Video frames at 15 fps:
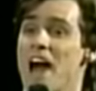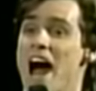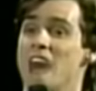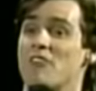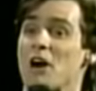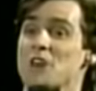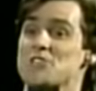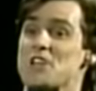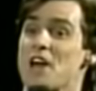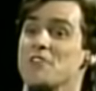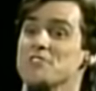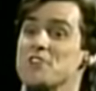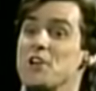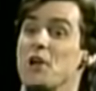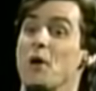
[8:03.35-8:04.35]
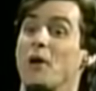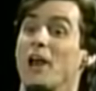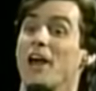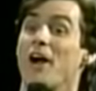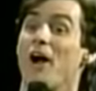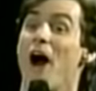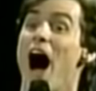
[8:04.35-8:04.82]
we're going to have ourselves a
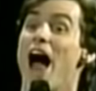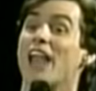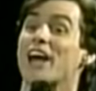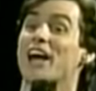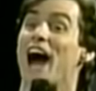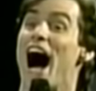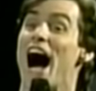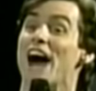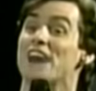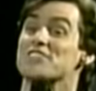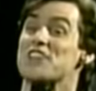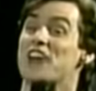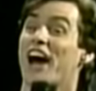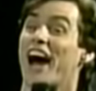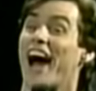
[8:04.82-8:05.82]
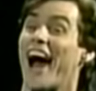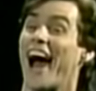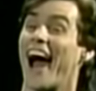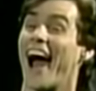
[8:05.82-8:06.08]
nuclear holocaust. well,